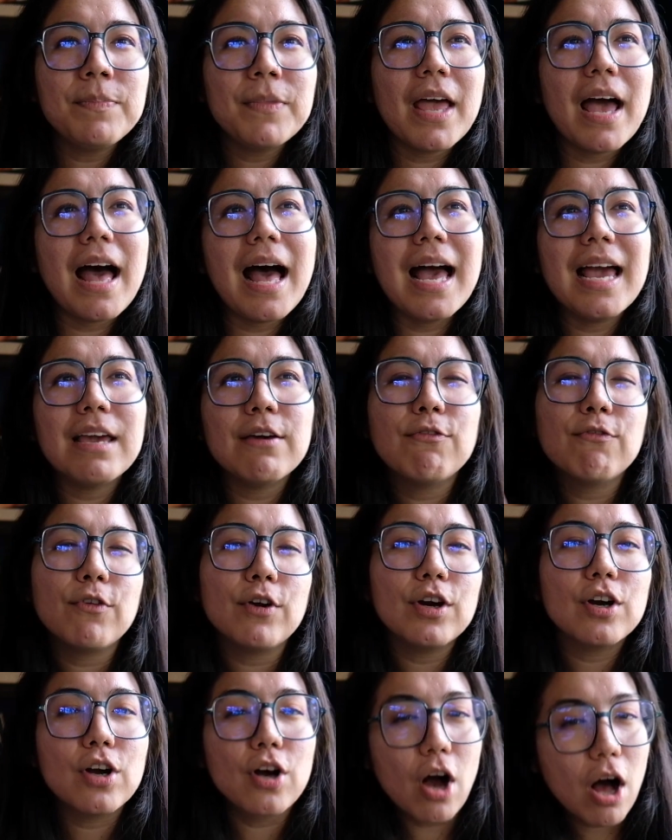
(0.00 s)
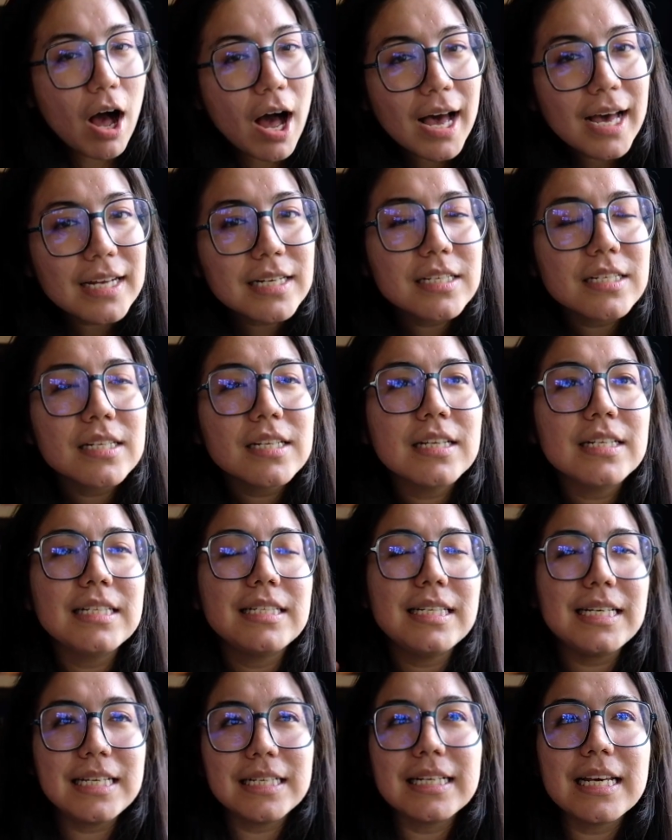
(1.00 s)
I forgot
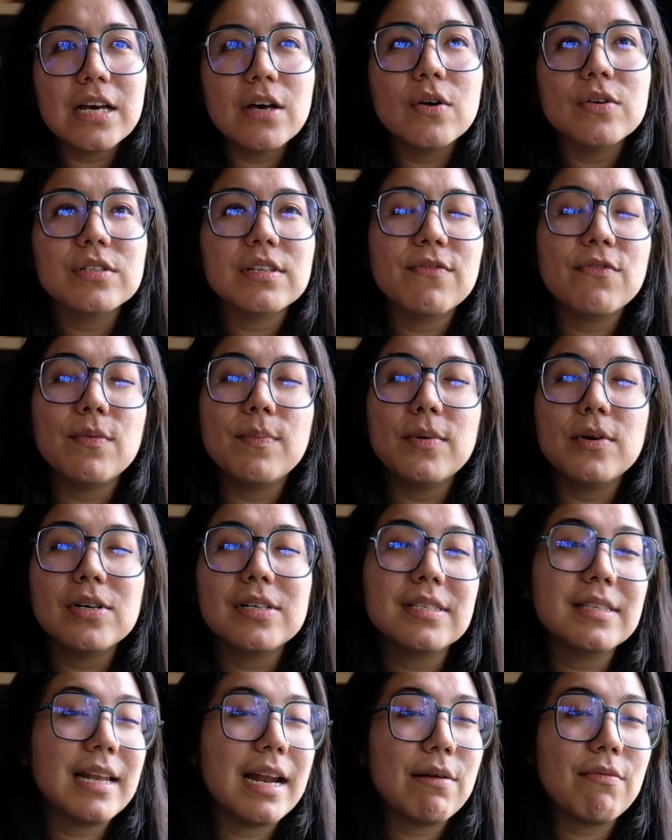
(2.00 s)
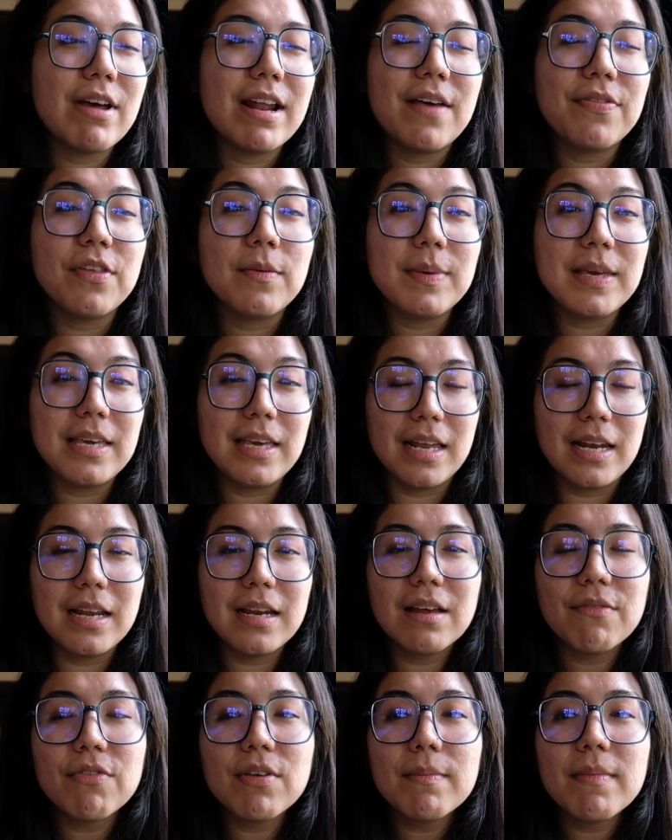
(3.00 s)
details of the books that I read at the beginning
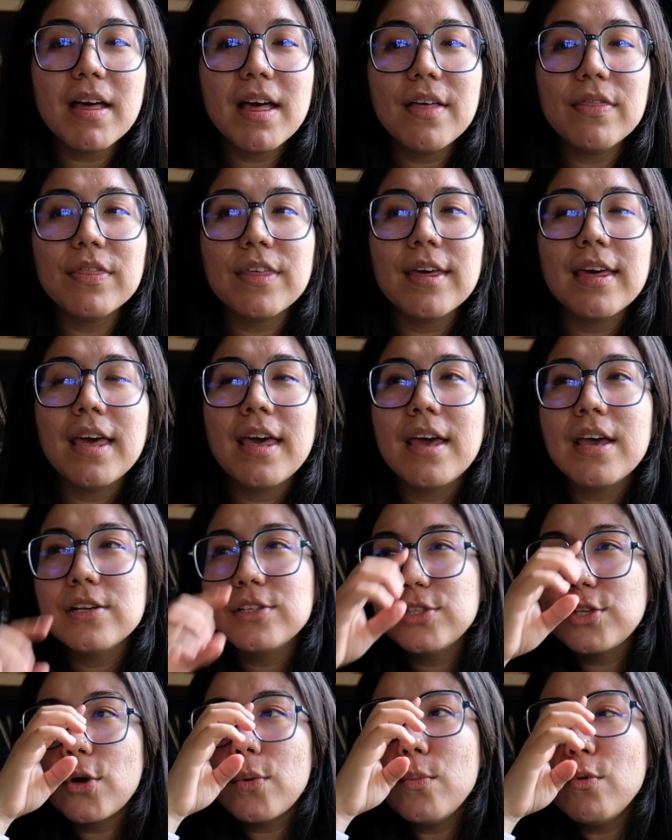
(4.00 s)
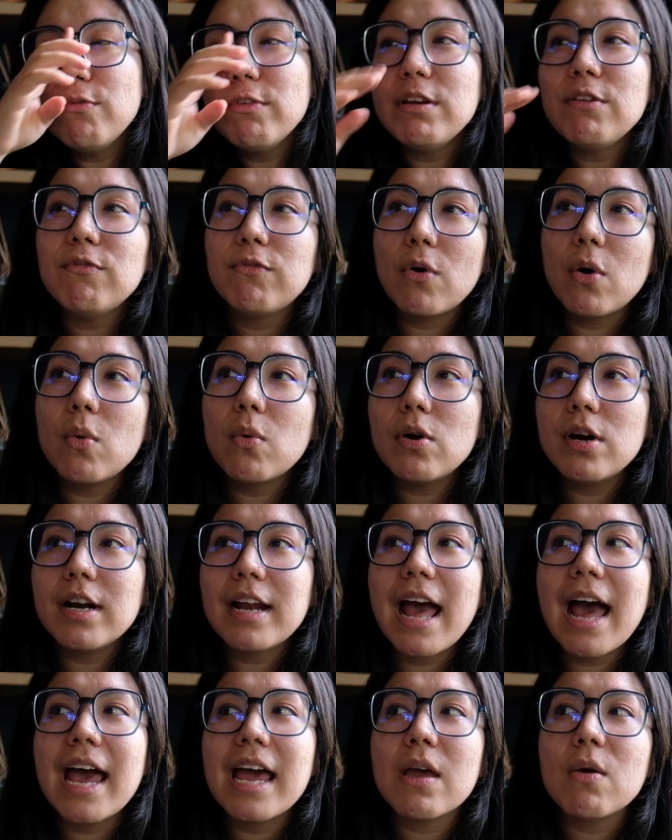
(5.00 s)
of the month. So moving forward,
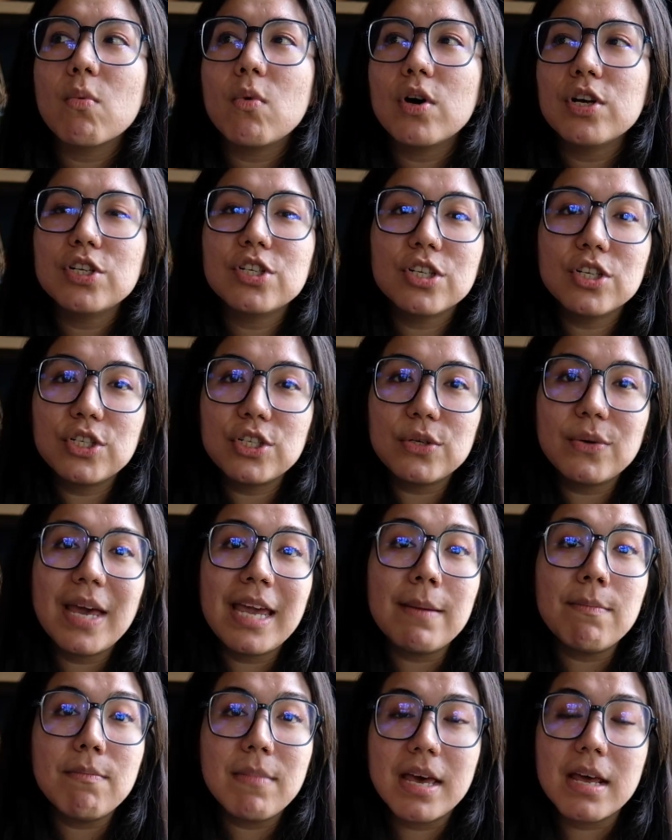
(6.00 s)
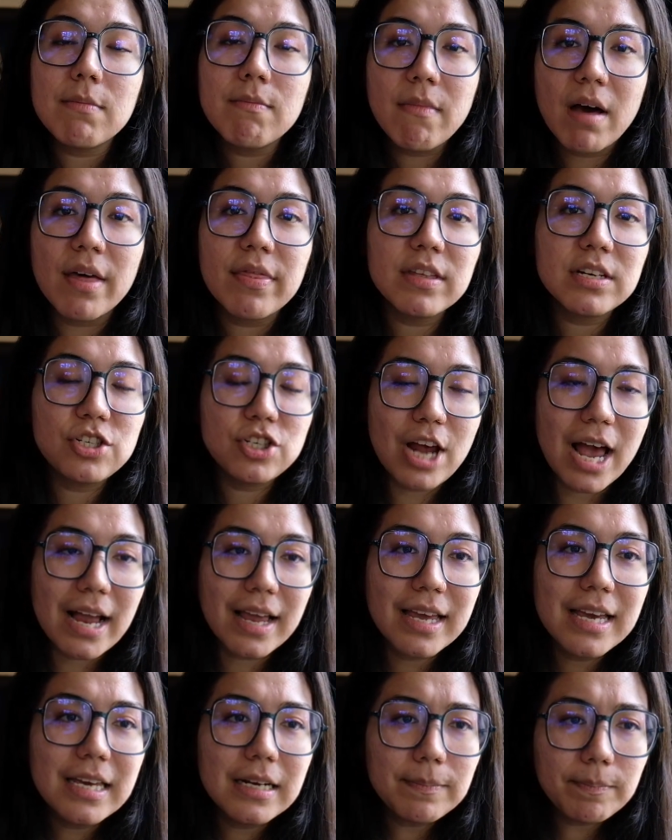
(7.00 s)
I want to do a mid-month
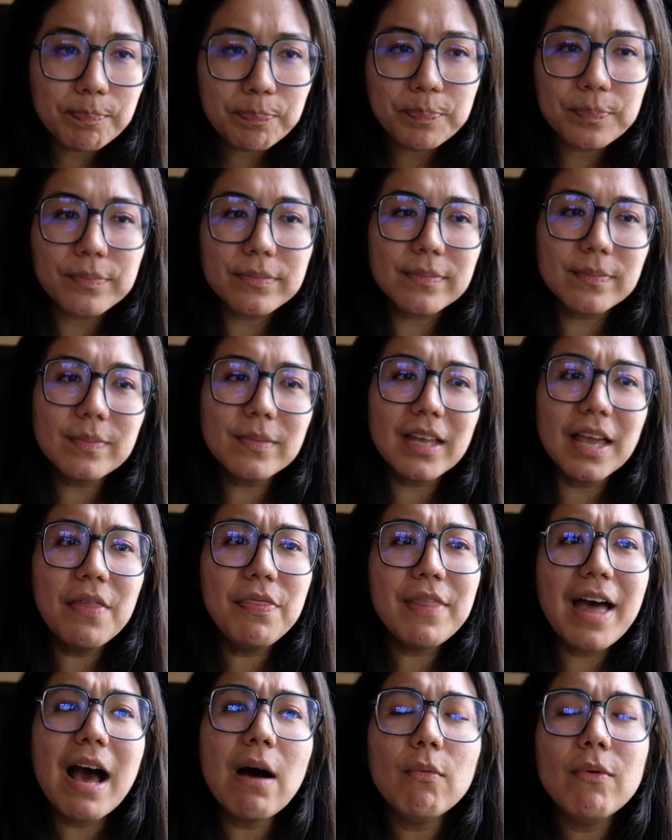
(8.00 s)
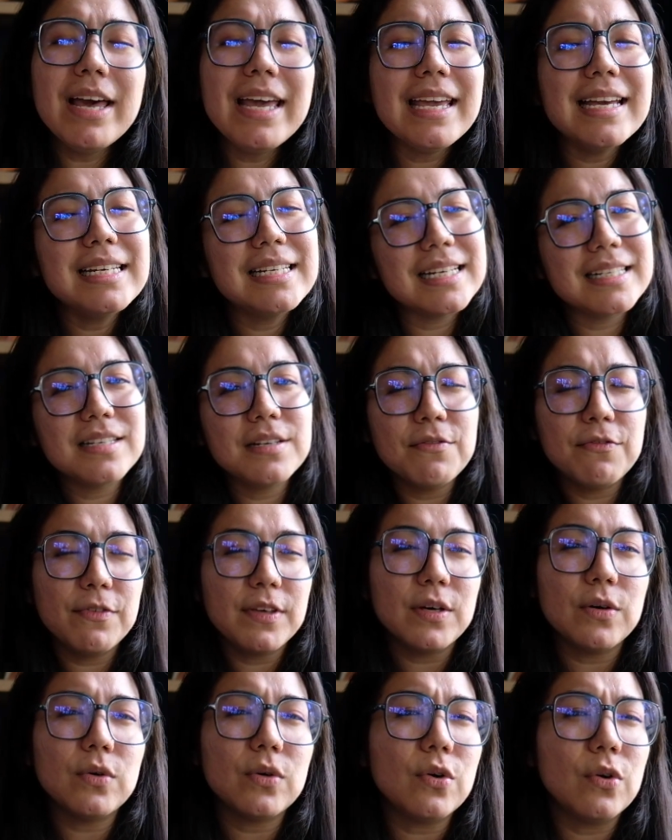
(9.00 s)
check-in. That way, it doesn't
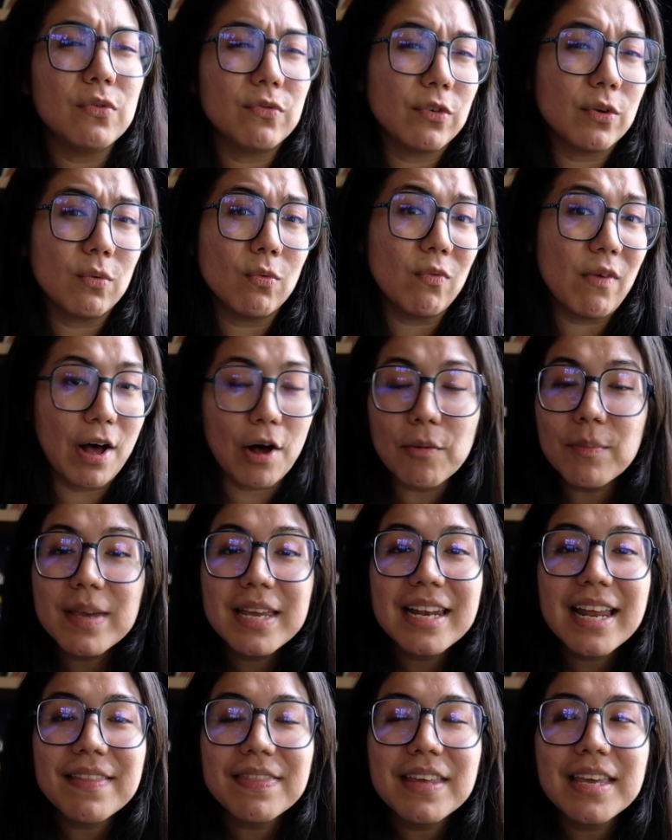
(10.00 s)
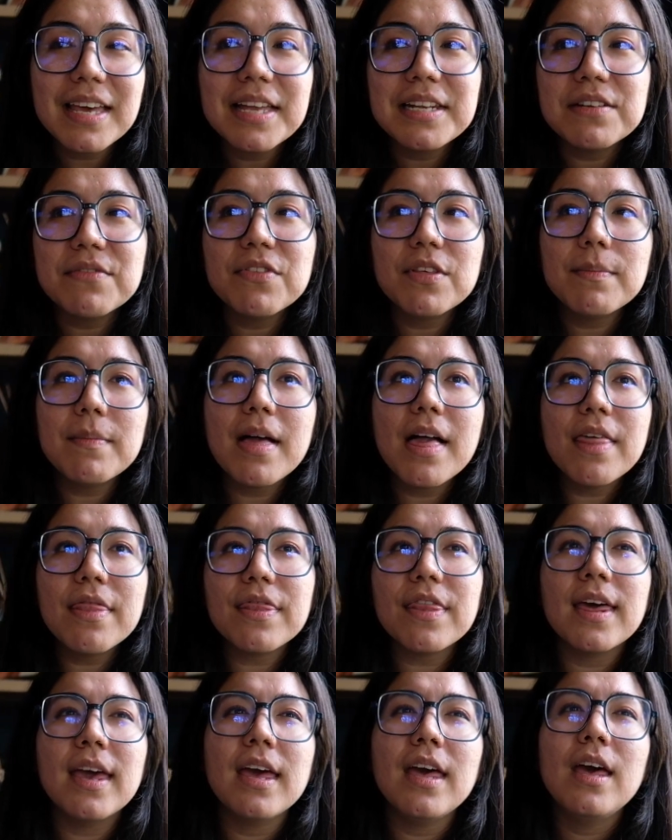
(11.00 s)
feel overwhelming at the end of the
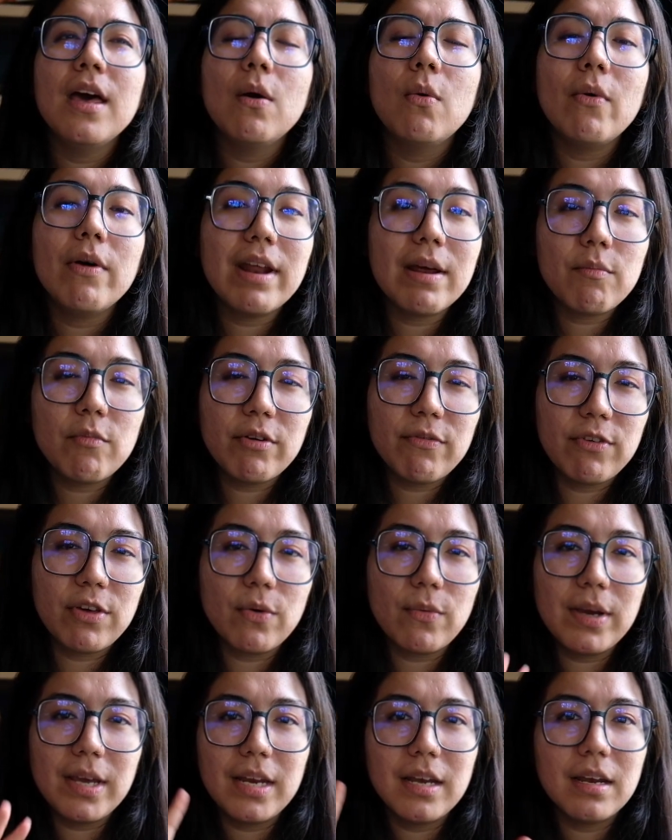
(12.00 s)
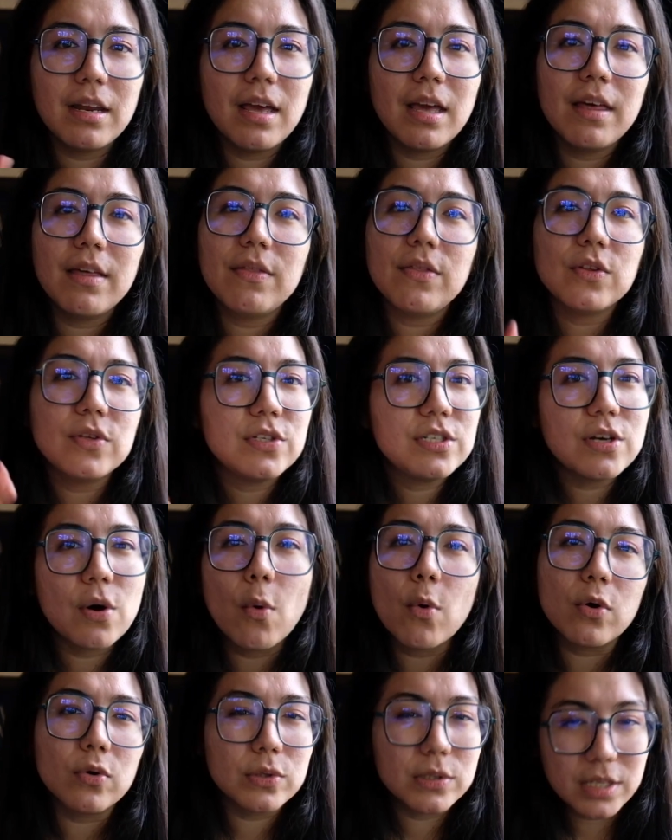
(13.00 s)
month when I'm reviewing the
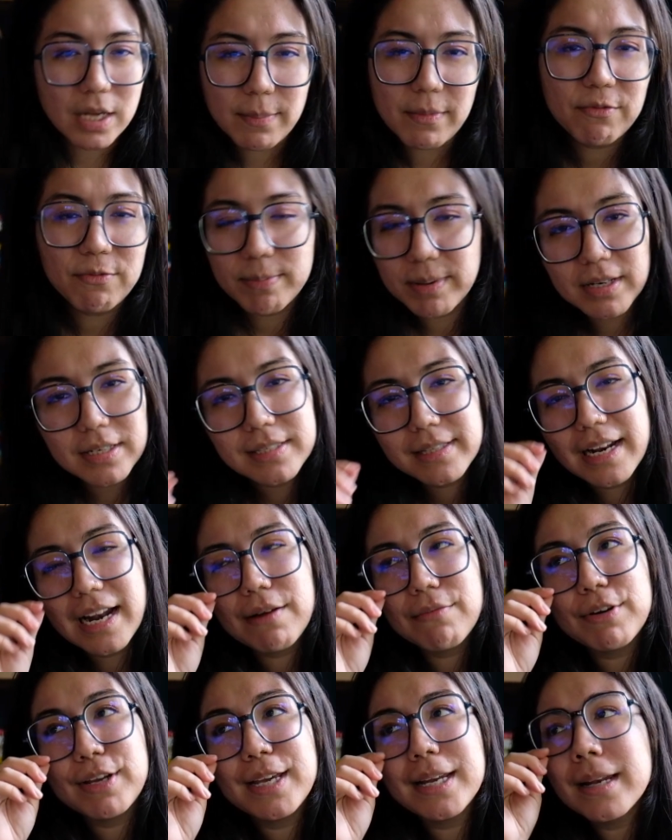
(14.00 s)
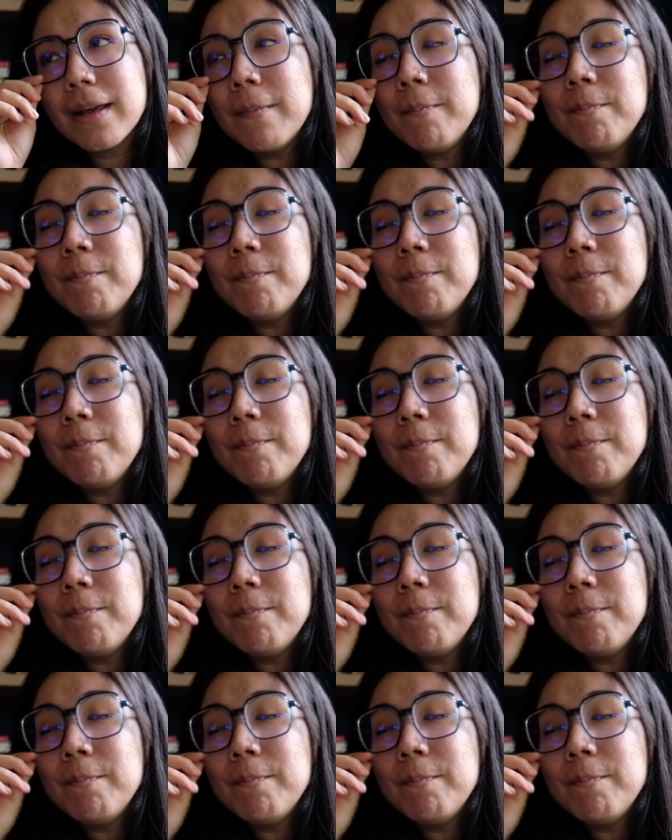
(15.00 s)
total sum of books that I read.